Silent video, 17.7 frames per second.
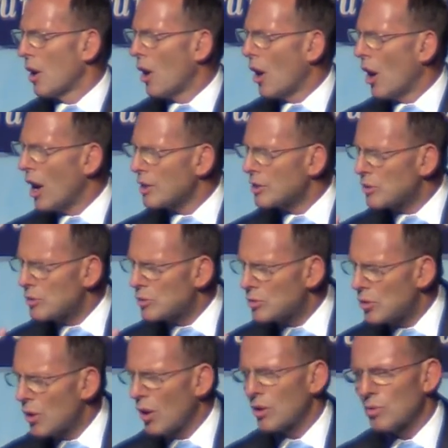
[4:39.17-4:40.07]
I do
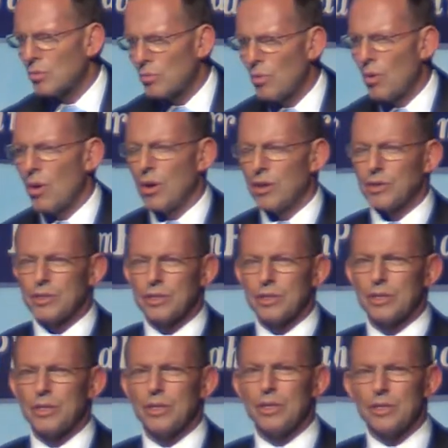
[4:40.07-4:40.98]
not want
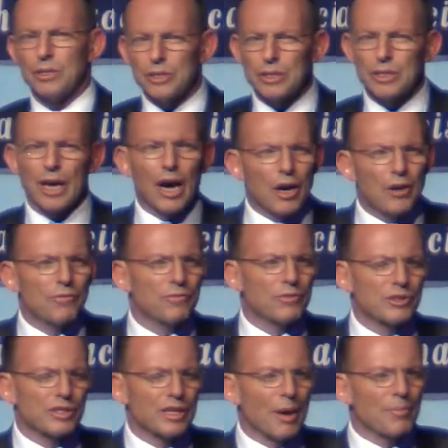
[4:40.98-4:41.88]
to go for
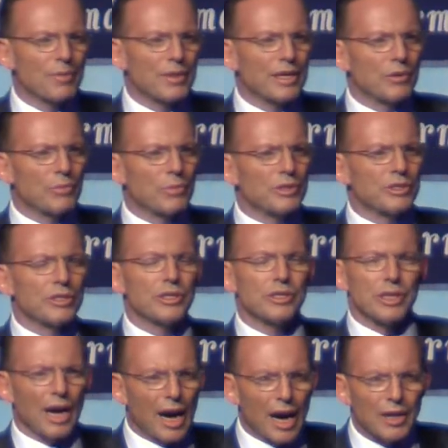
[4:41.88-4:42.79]
something which
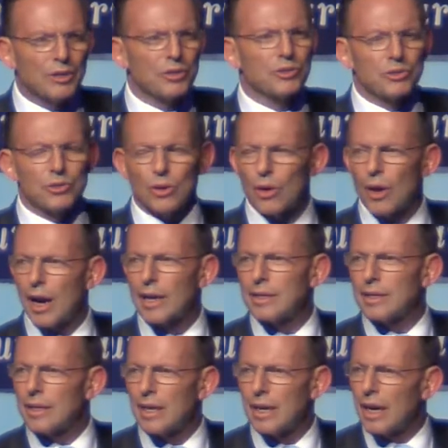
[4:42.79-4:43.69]
is
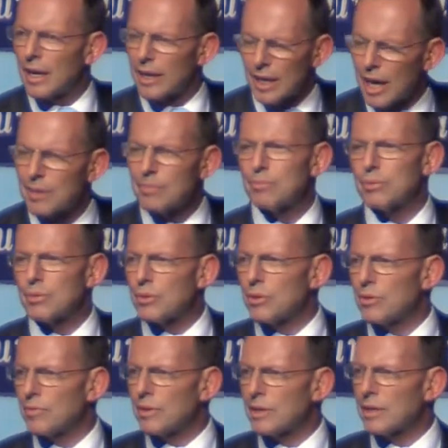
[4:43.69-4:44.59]
untried and
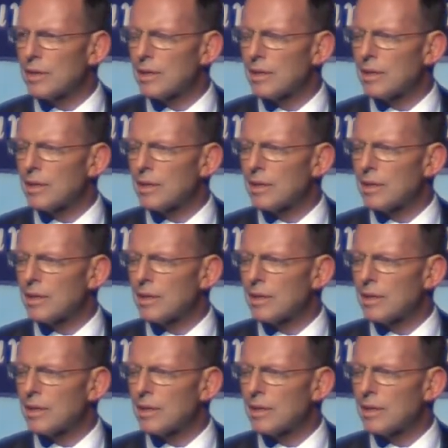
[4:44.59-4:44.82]
unproven